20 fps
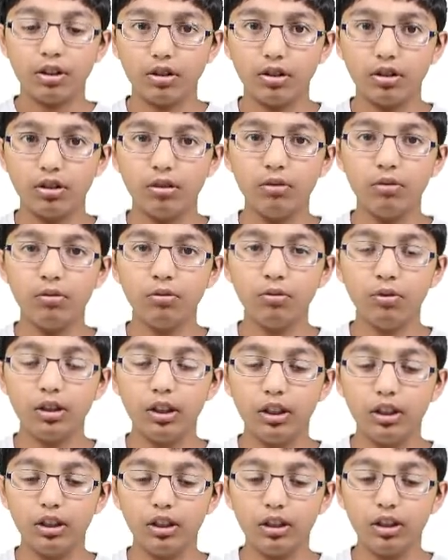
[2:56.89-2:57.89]
So,
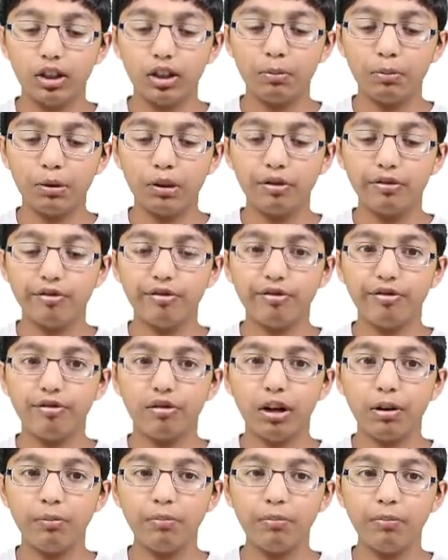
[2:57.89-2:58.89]
we need to type
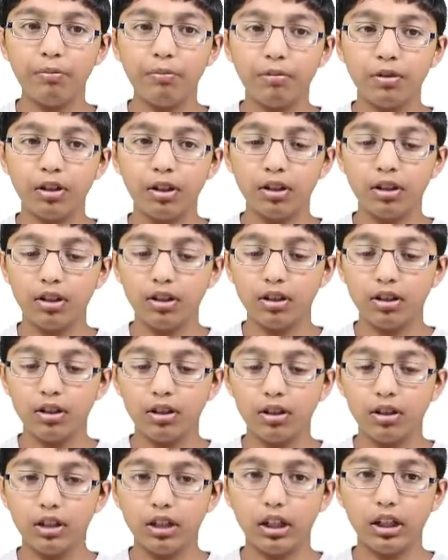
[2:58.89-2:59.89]
from
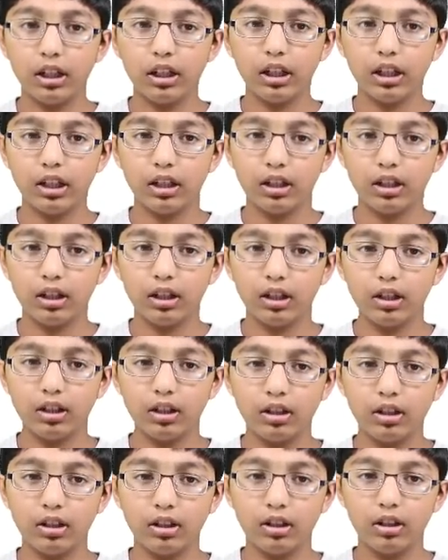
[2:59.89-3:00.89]
tkinter